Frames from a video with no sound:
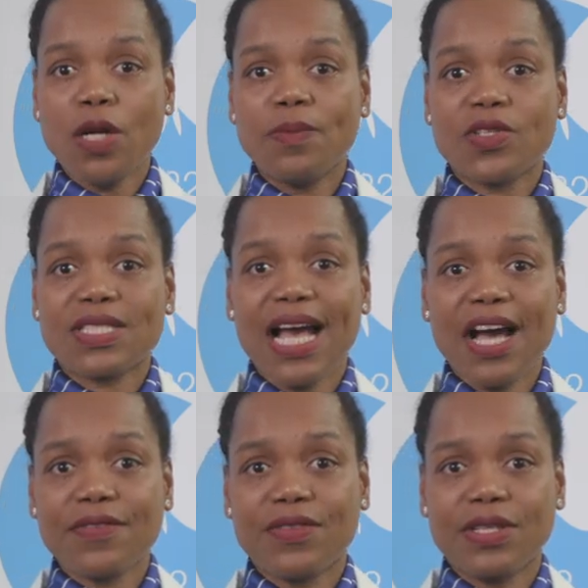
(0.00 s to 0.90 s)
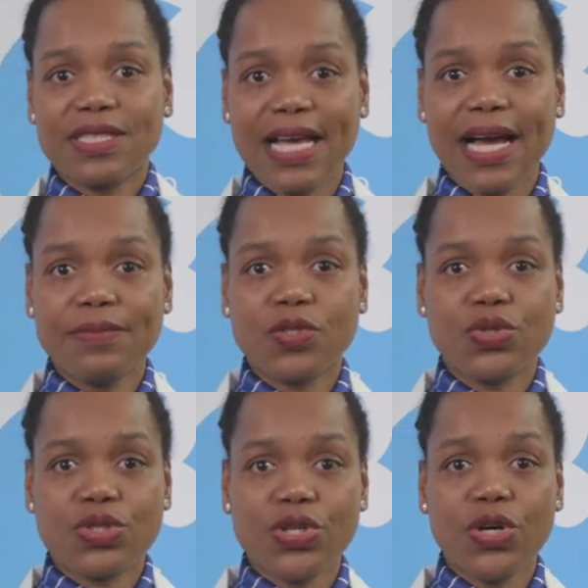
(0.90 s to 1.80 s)
almost half the time
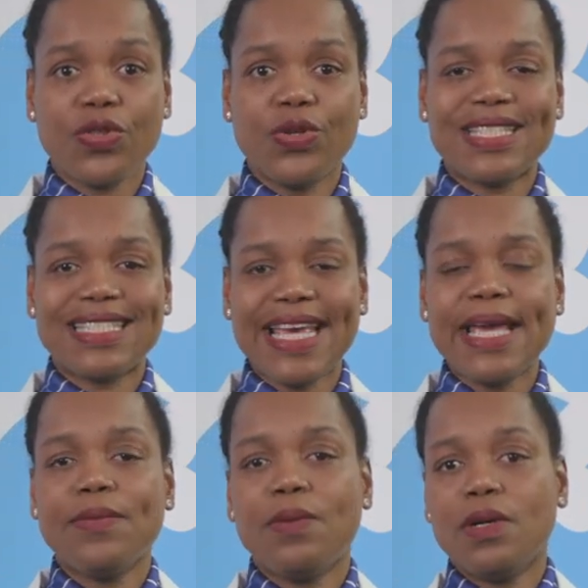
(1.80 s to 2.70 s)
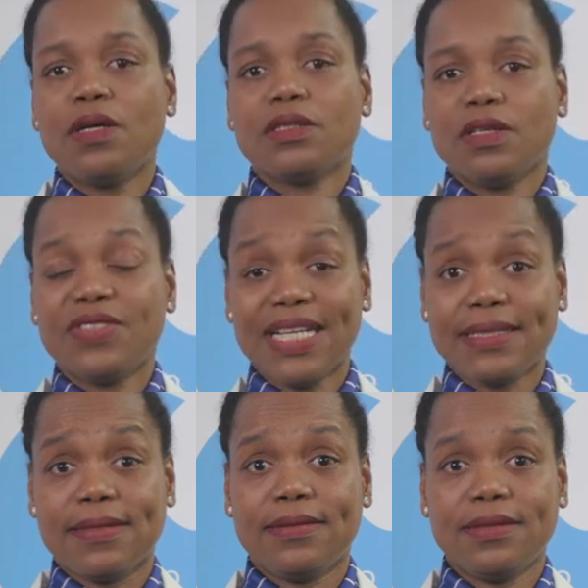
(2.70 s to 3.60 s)
to store the same amount of
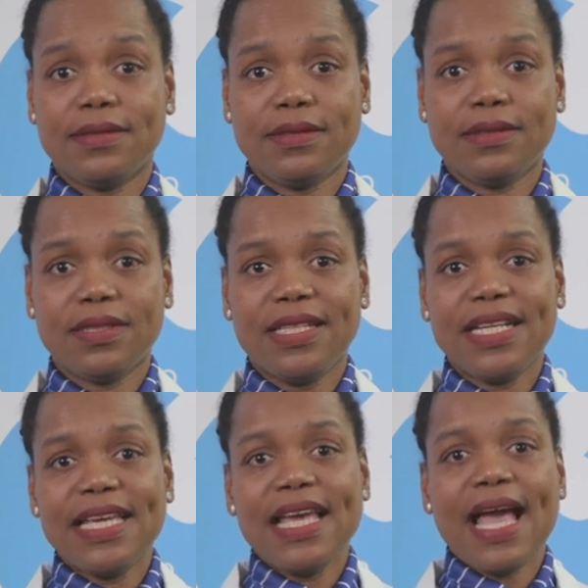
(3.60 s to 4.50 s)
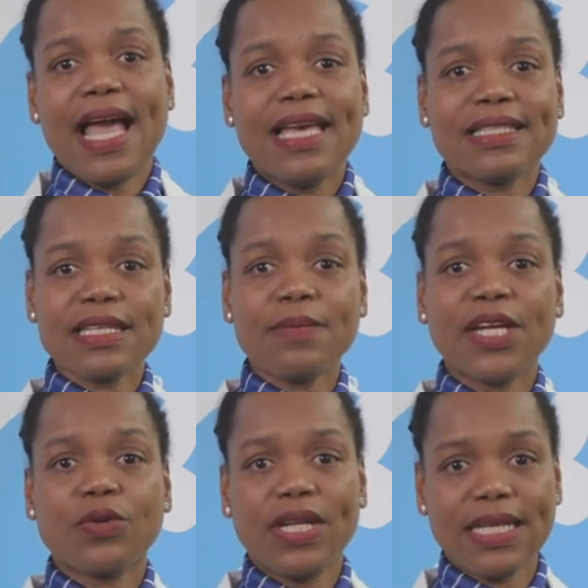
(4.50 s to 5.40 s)
data.
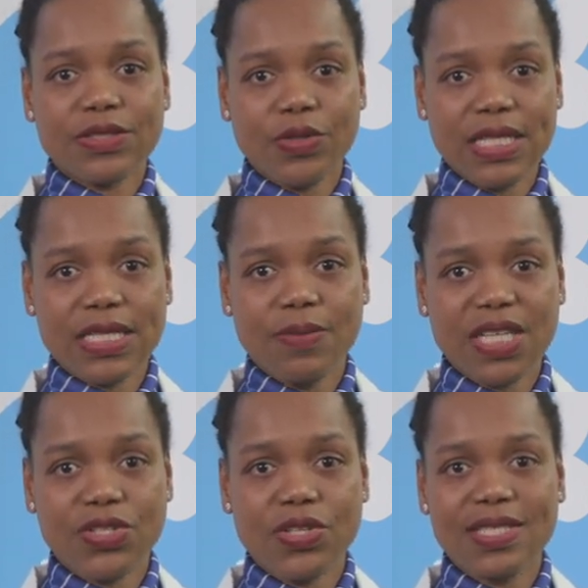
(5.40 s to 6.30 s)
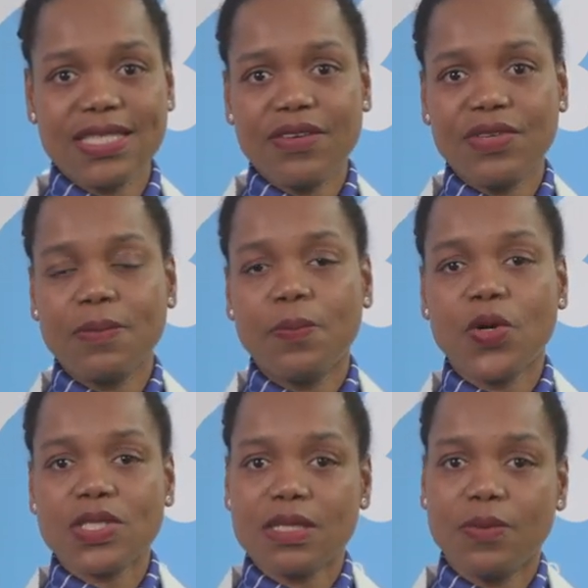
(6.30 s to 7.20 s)
STMicroelectronics makes the saving
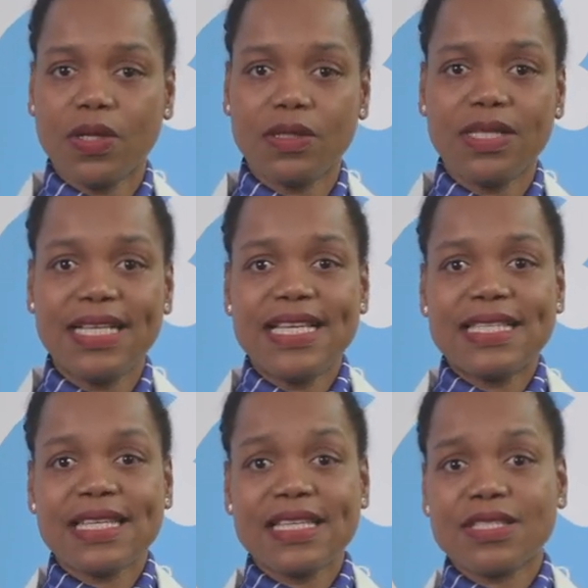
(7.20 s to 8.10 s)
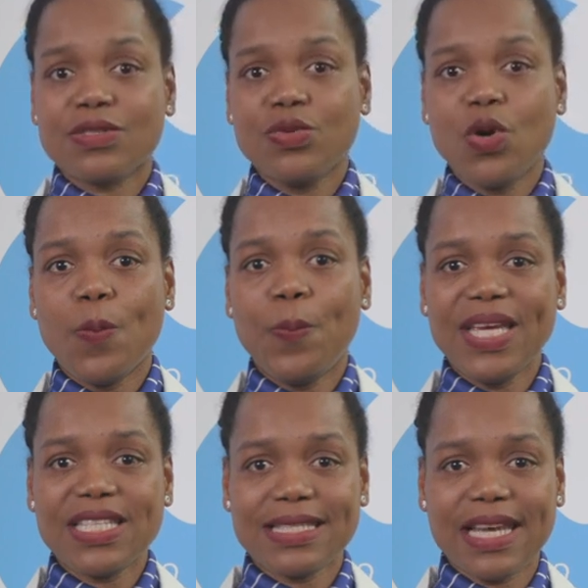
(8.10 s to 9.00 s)
possible thanks to a
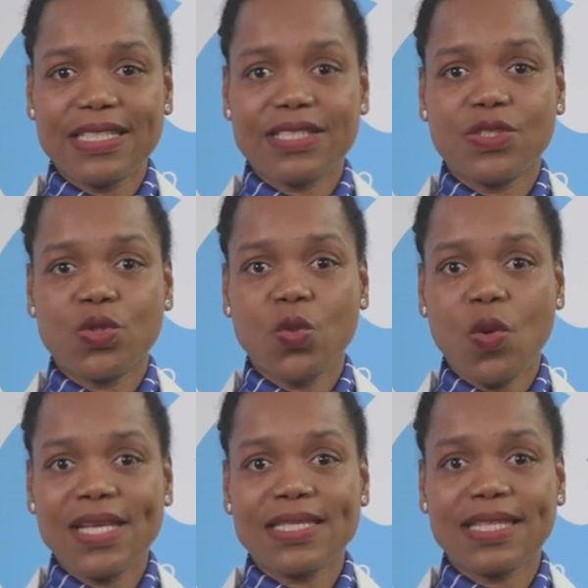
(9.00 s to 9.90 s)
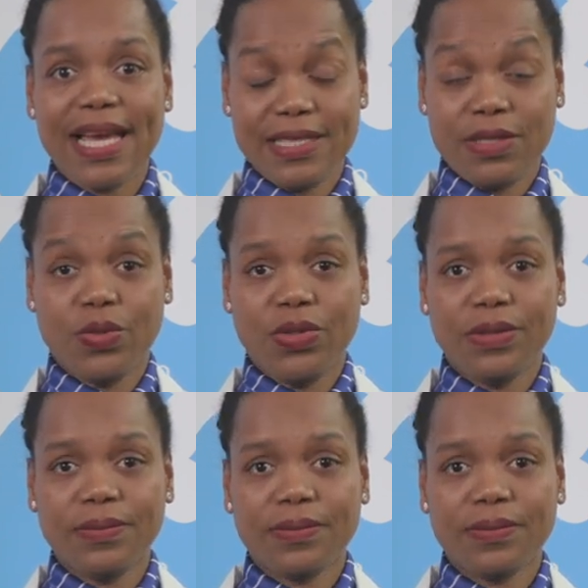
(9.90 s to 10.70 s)
page size twice as long.